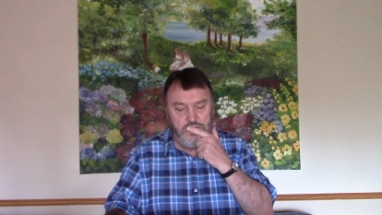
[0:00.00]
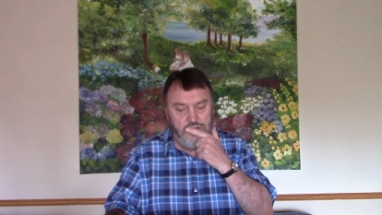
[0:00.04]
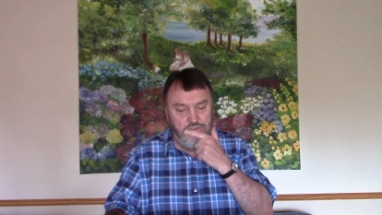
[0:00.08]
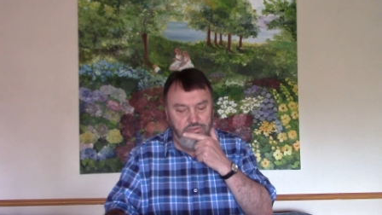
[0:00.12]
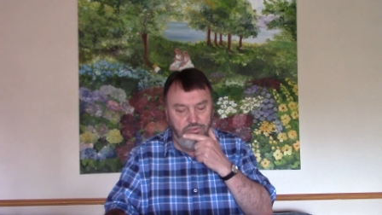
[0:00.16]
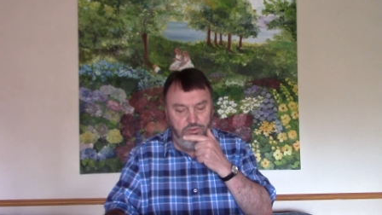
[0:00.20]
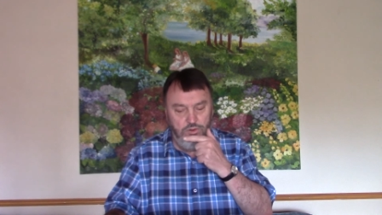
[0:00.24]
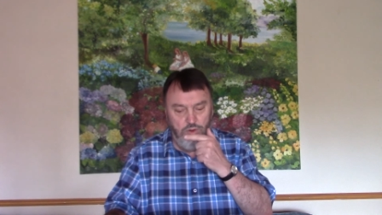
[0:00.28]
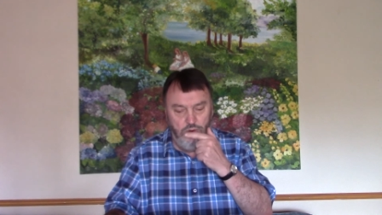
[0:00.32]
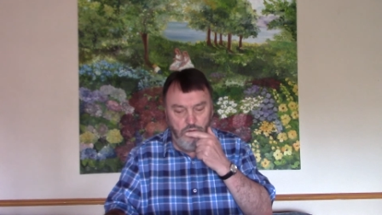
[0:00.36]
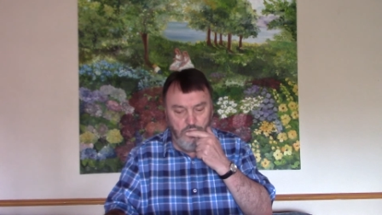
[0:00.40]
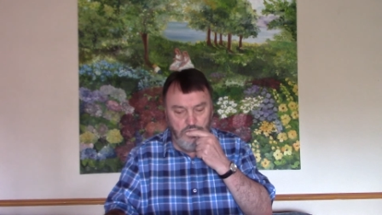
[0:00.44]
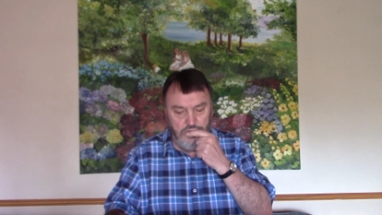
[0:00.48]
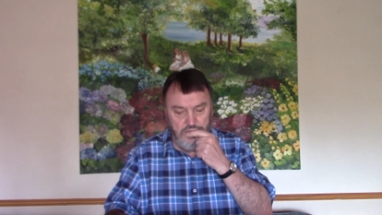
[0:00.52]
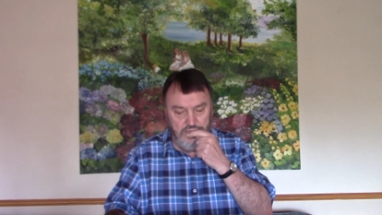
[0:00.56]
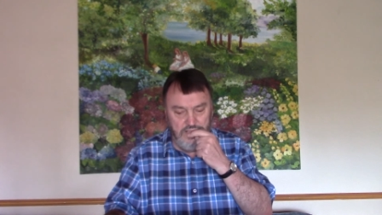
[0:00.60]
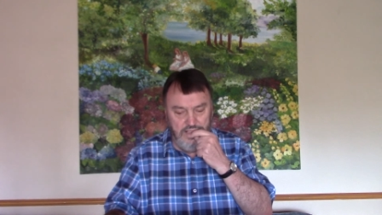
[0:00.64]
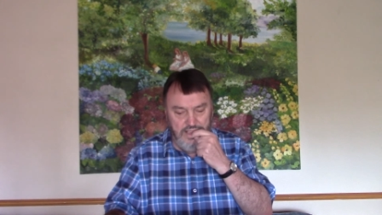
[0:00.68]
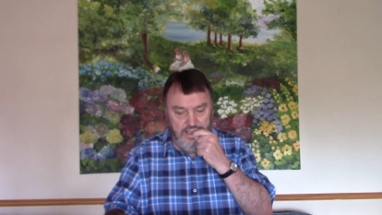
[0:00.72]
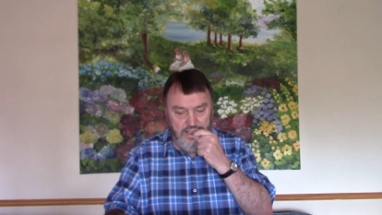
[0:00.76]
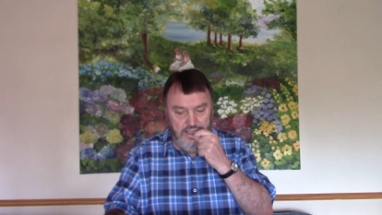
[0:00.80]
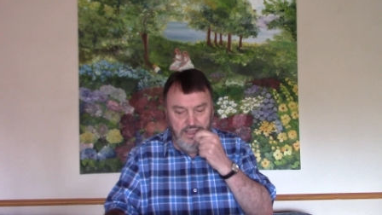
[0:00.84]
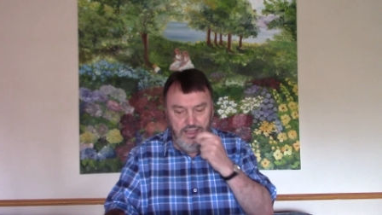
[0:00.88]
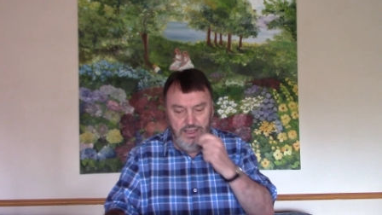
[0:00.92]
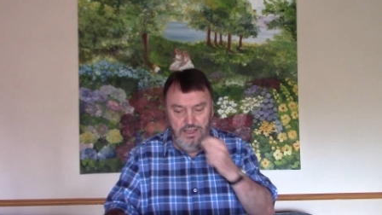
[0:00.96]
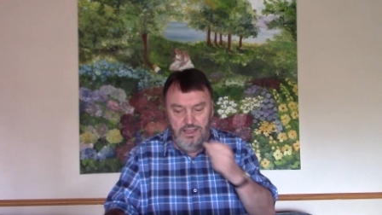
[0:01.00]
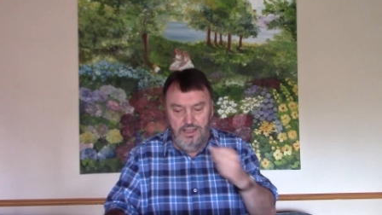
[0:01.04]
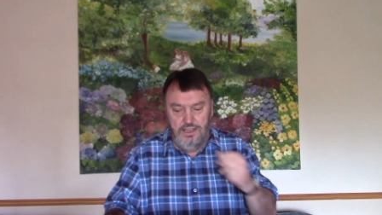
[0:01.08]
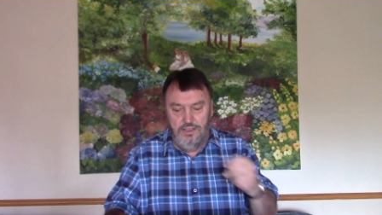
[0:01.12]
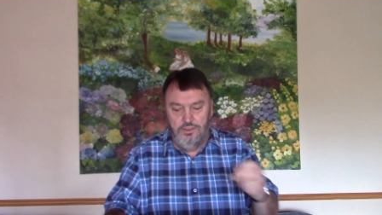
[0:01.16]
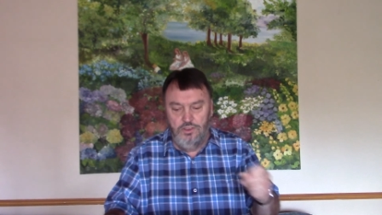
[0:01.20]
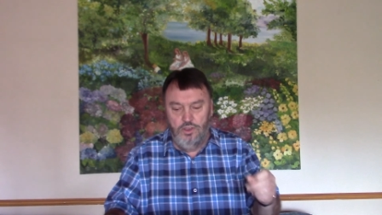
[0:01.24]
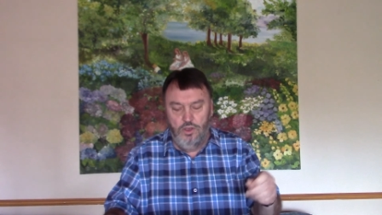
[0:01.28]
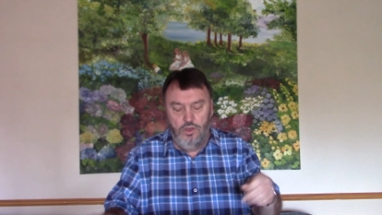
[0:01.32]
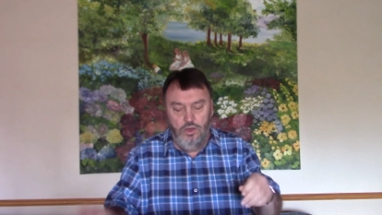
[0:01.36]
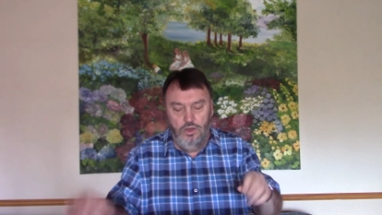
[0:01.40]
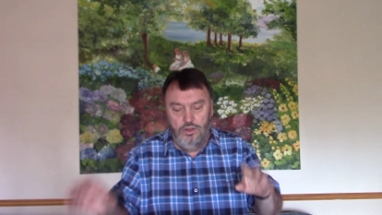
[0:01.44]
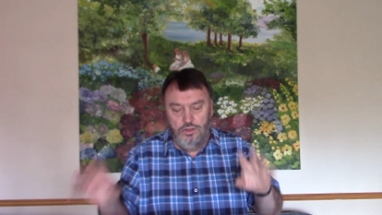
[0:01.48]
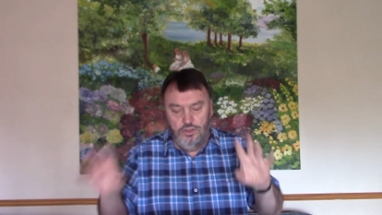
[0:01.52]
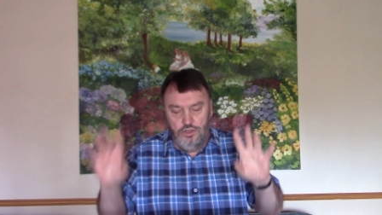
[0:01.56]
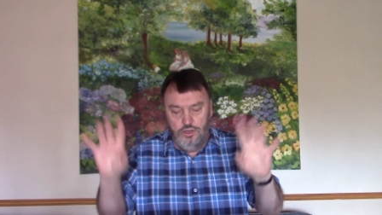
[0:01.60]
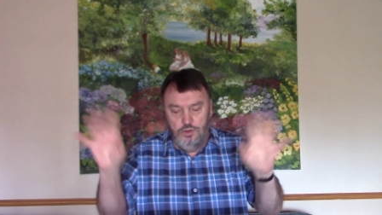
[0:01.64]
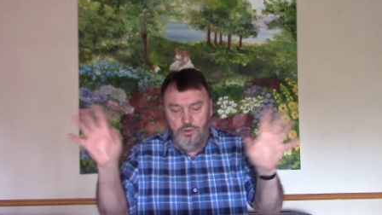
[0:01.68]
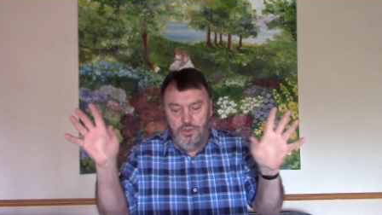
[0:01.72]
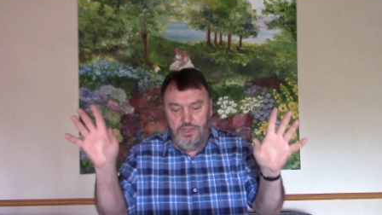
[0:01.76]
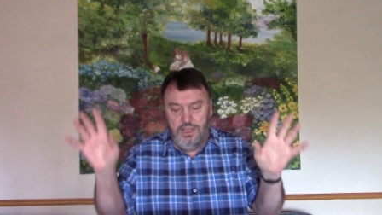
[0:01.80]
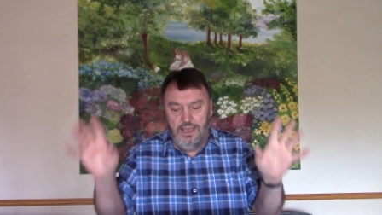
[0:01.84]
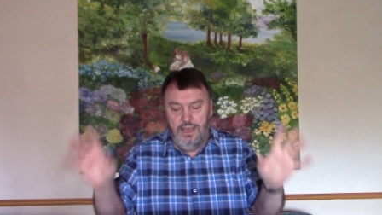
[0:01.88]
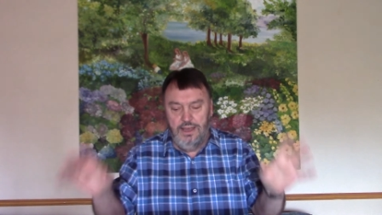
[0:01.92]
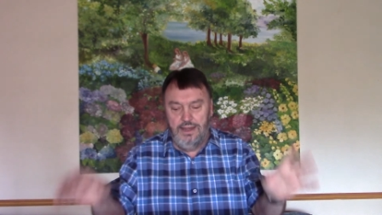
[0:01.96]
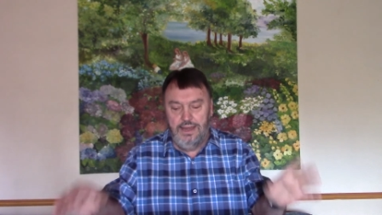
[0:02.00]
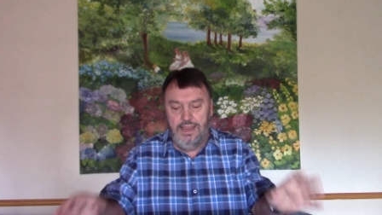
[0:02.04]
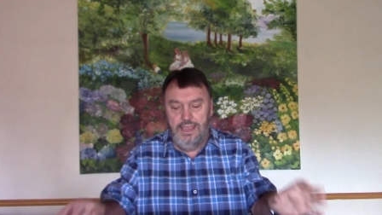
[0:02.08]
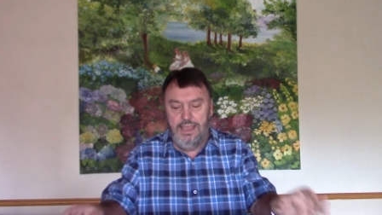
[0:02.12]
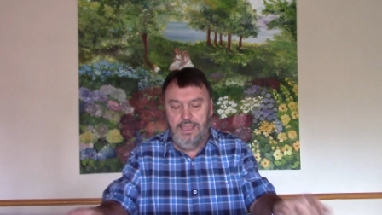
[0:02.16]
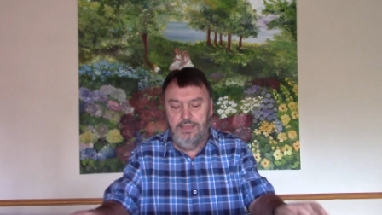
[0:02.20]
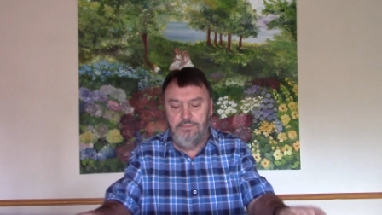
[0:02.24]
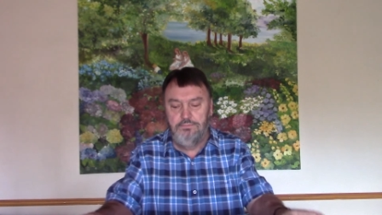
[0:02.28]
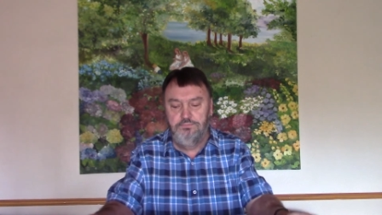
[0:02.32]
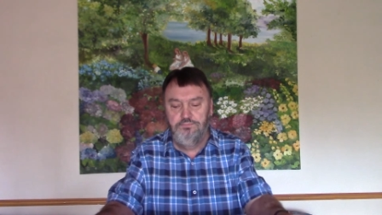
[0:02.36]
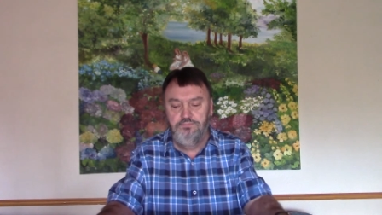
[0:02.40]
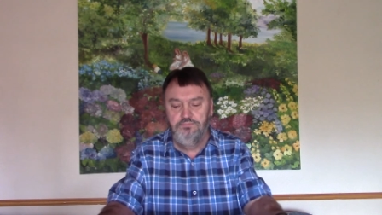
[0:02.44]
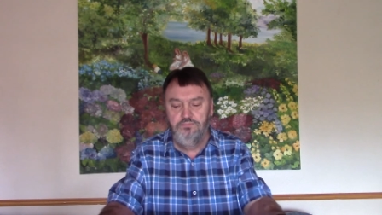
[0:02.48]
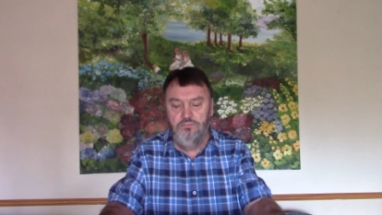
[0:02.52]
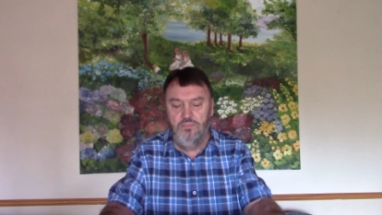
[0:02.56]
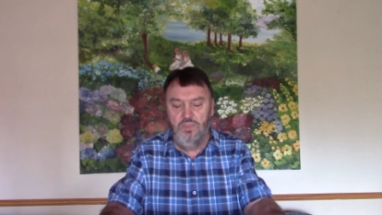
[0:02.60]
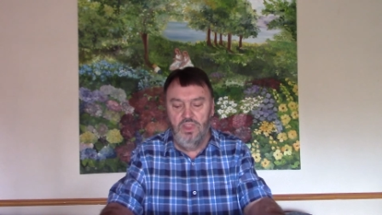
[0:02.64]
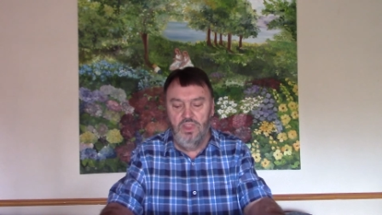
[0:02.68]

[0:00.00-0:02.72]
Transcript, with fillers: of course. Uh, you can't do without him.